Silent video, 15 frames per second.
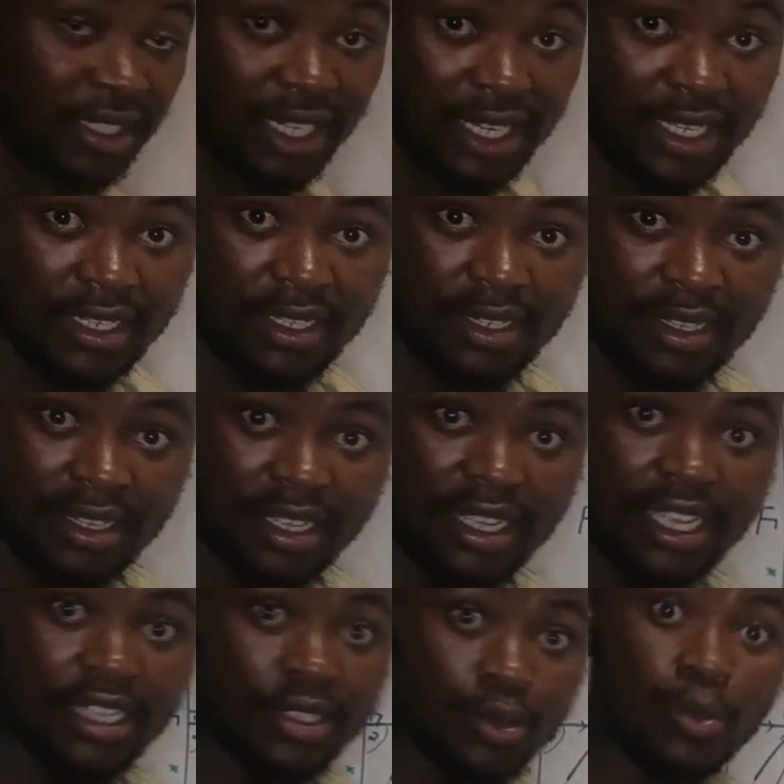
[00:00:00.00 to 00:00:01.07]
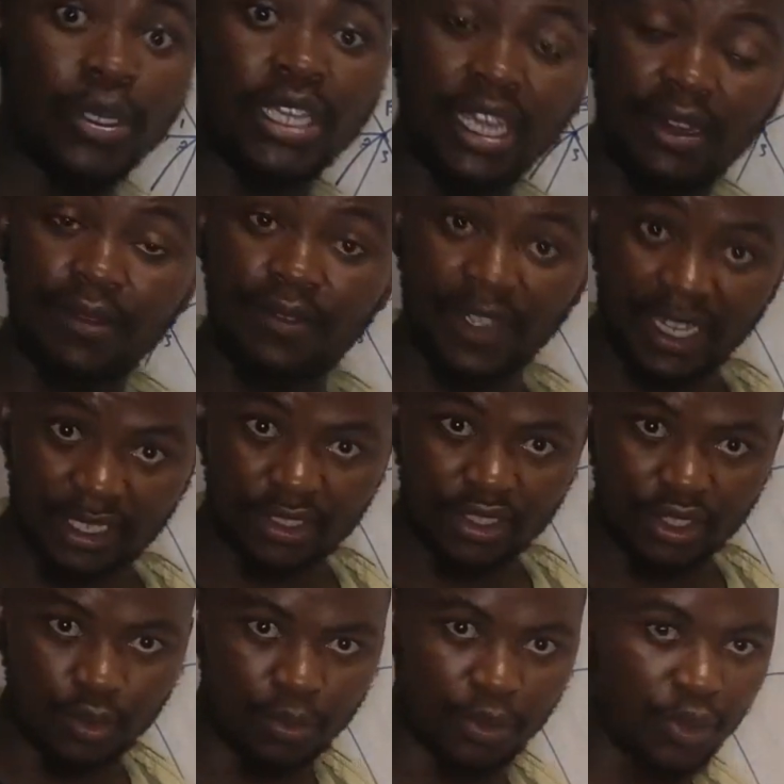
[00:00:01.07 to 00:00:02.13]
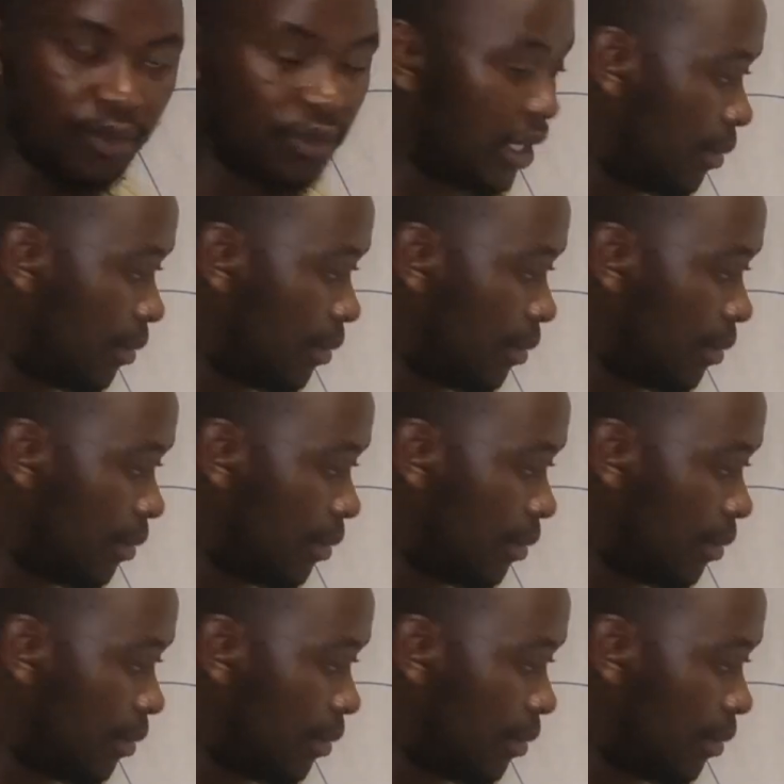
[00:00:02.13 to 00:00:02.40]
in here, and we can fight to prove